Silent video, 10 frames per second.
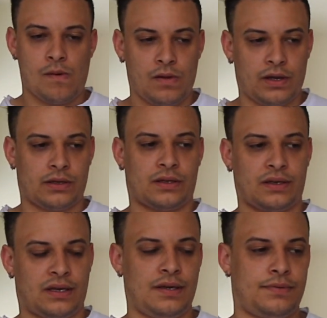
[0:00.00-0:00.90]

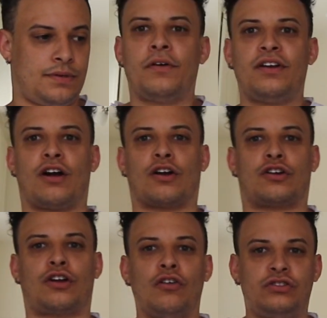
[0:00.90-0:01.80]
Bro, there are
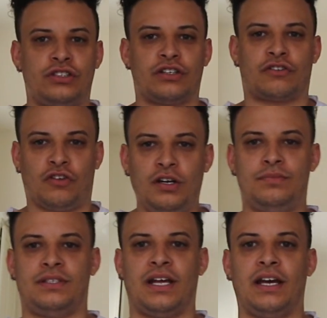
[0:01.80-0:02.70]
ghosts in the
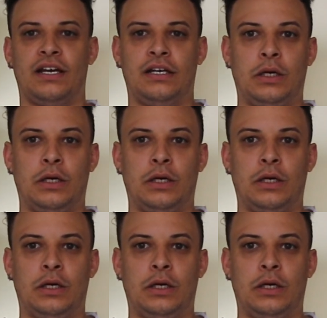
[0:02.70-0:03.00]
crib today.